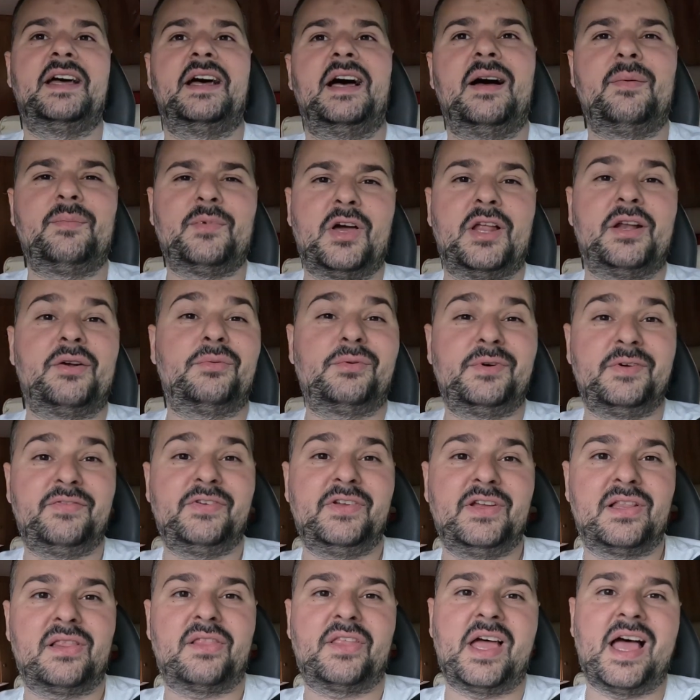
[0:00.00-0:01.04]
I'm gonna
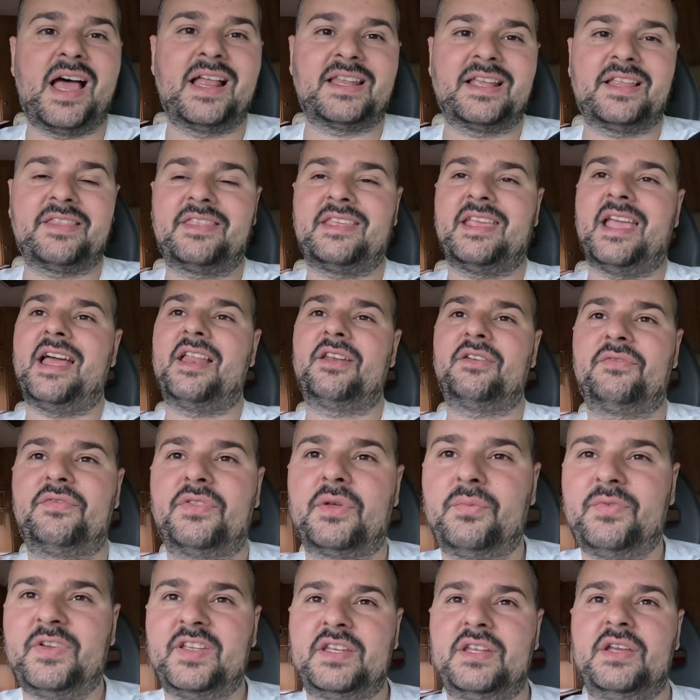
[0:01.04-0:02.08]
reveal that at the end of
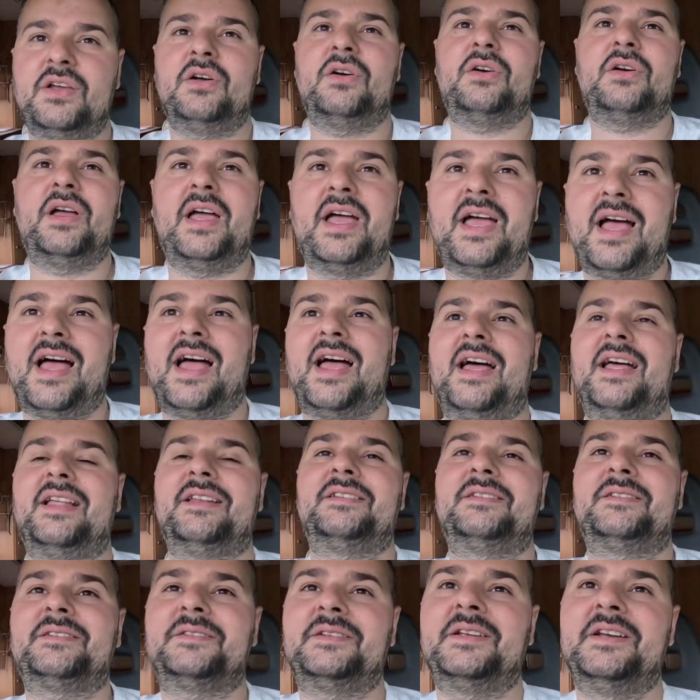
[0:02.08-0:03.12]
the video,
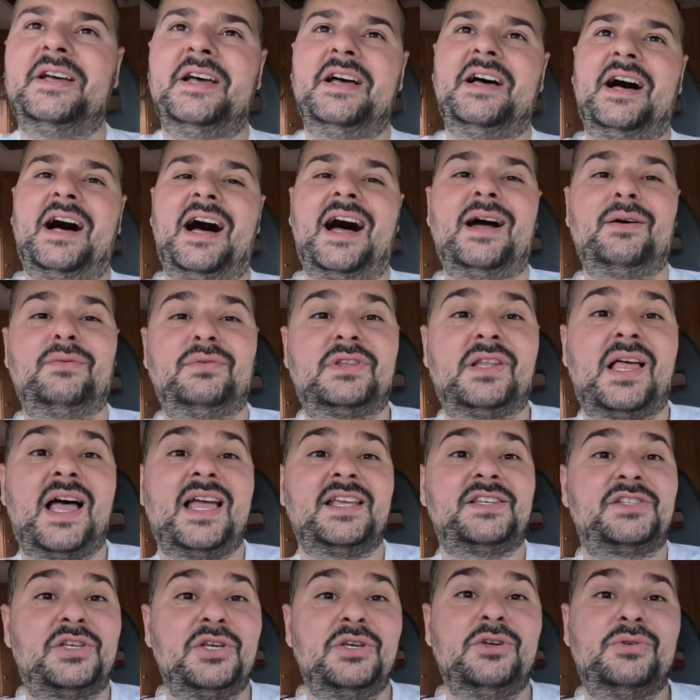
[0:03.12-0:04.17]
and I would
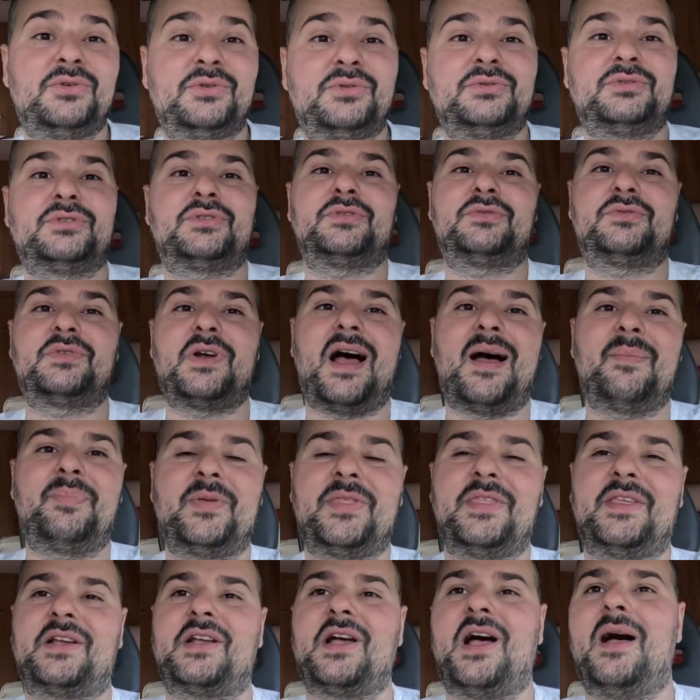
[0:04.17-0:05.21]
like you to drop
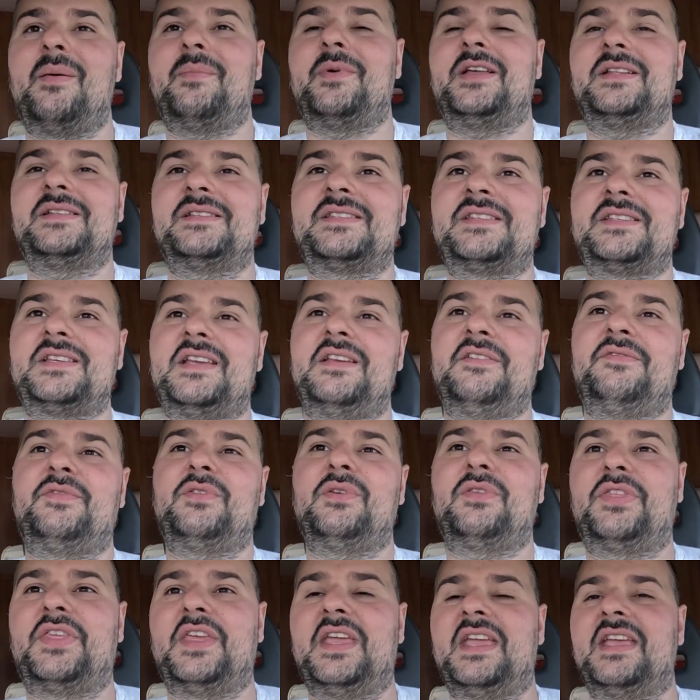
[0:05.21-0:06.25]
in the comments if
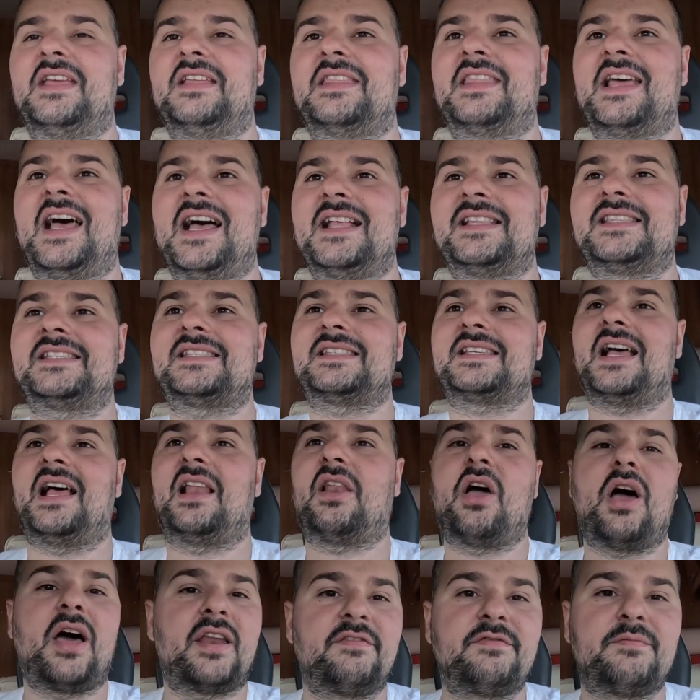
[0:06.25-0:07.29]
you think that's a
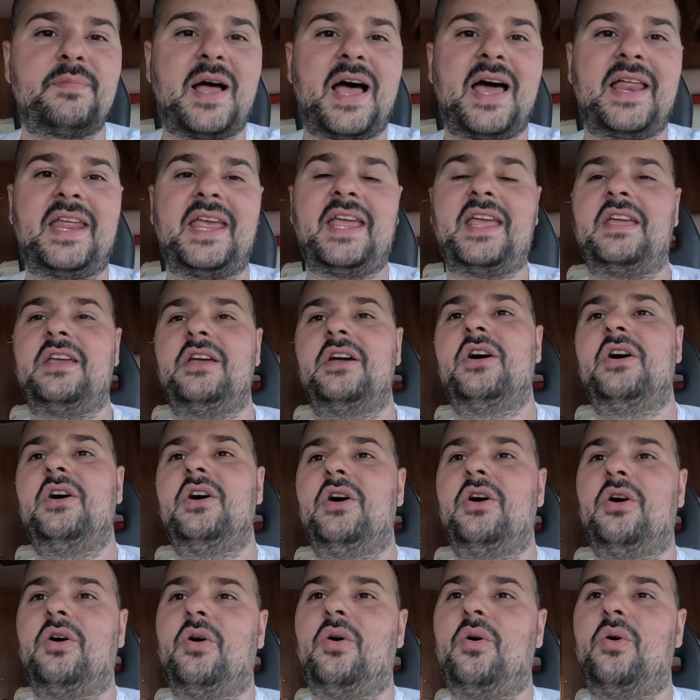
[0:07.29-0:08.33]
lot of money
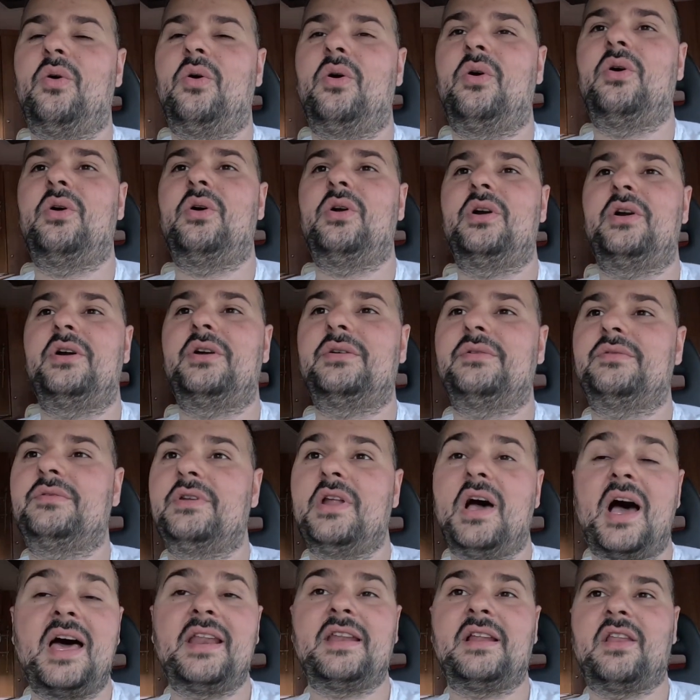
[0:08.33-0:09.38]
or
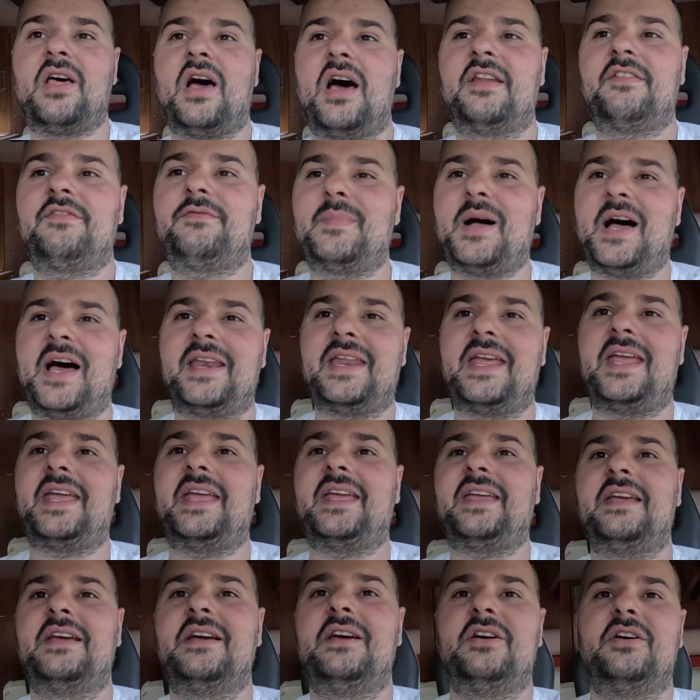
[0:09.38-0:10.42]
not a lot of
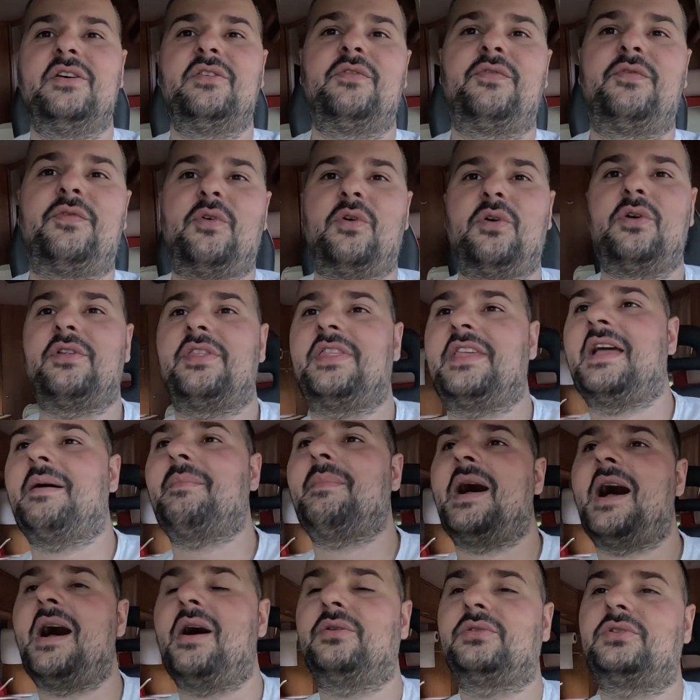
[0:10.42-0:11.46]
money for the
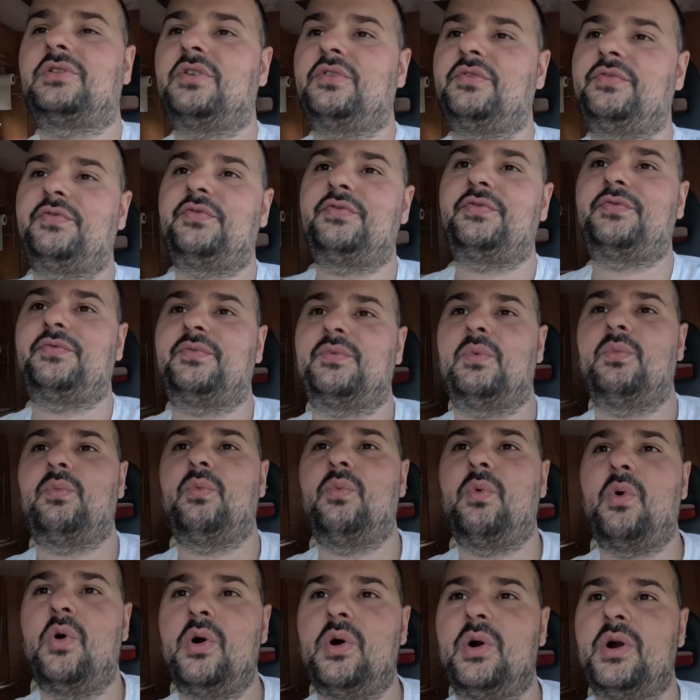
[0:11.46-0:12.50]
amount of
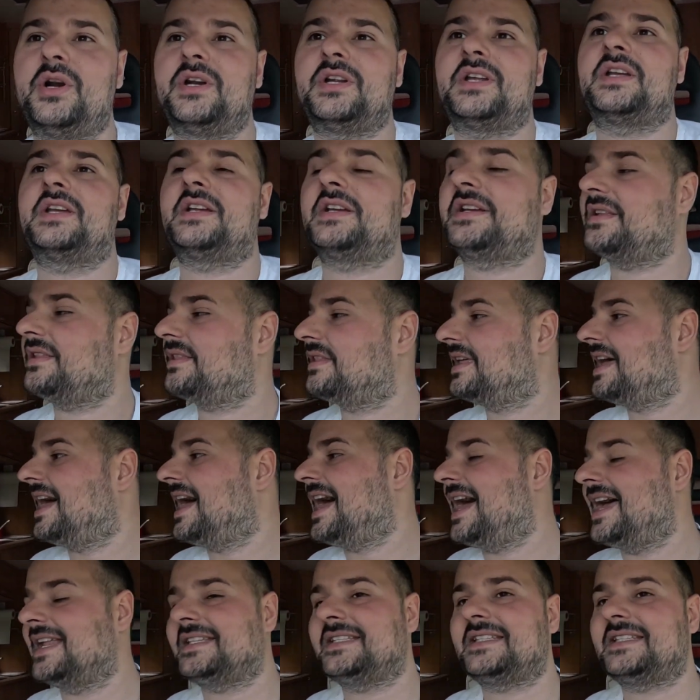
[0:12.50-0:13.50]
work that